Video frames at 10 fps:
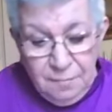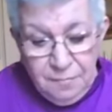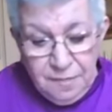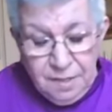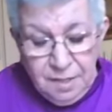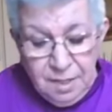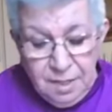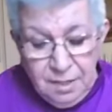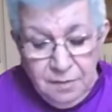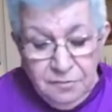So,
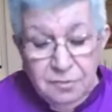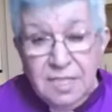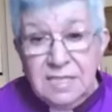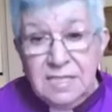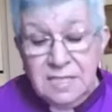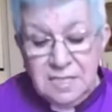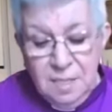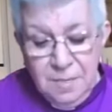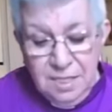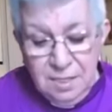
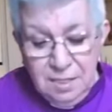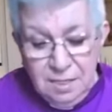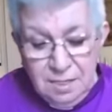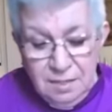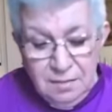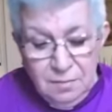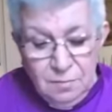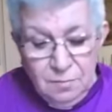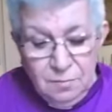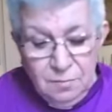for instance, I
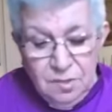mean,